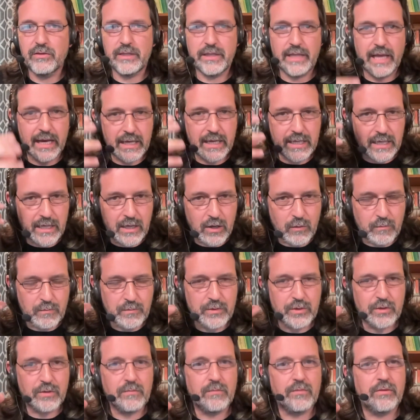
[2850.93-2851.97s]
That can help
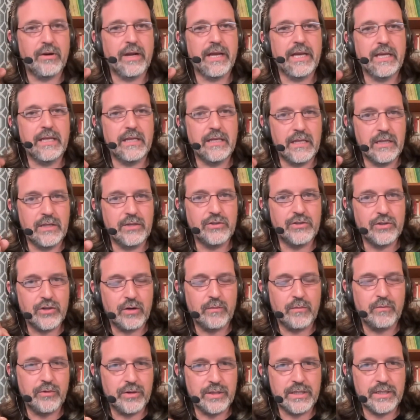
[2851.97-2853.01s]
your brain
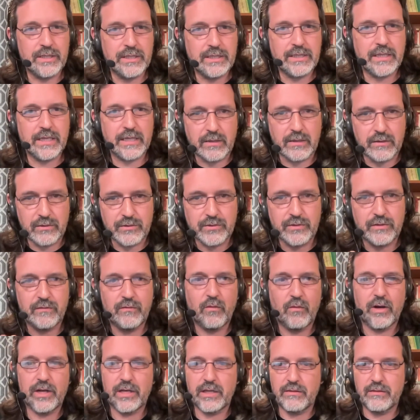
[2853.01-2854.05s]
interpret the signals of
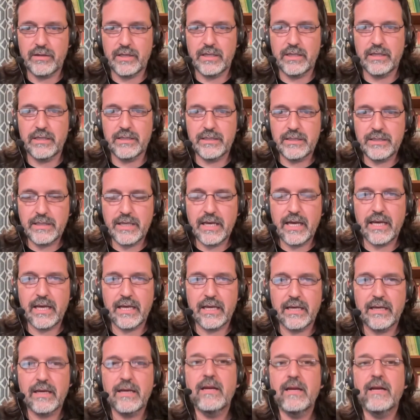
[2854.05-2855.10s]
what you need to
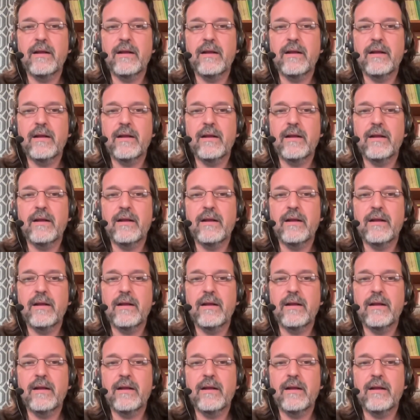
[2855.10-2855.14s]
say,